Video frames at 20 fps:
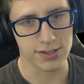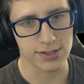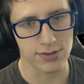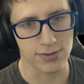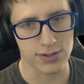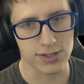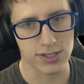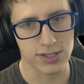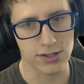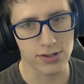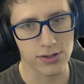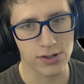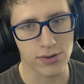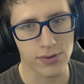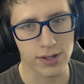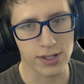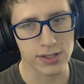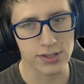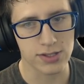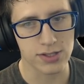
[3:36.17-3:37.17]
So it's still
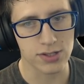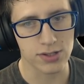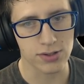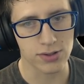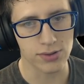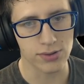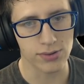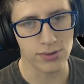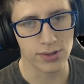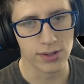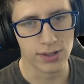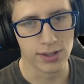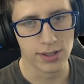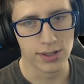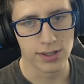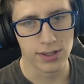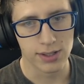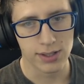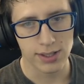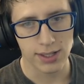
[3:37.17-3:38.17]
going to
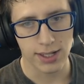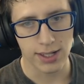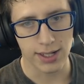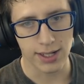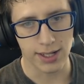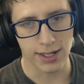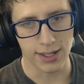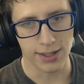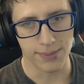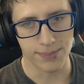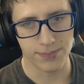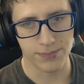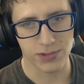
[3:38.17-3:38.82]
uh,